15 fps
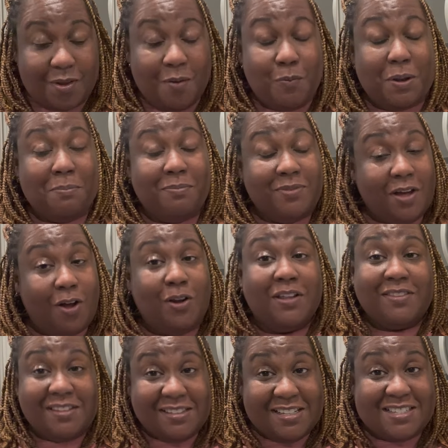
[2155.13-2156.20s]
the only
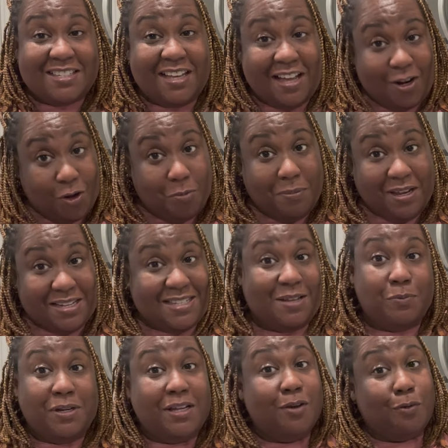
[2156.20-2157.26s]
thing that's not homemade is that
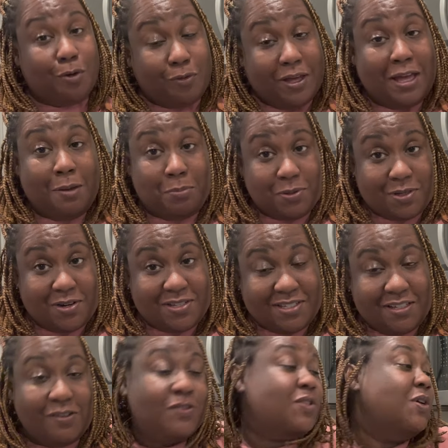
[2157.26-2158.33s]
we didn't grow the apples
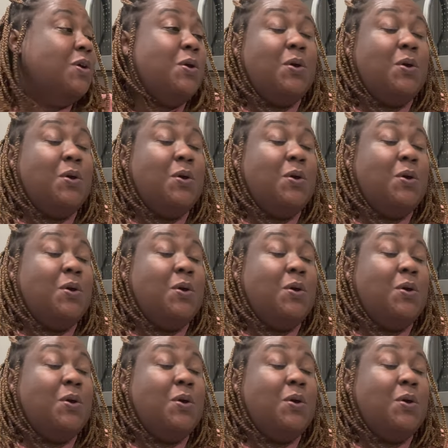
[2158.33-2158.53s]
ourselves.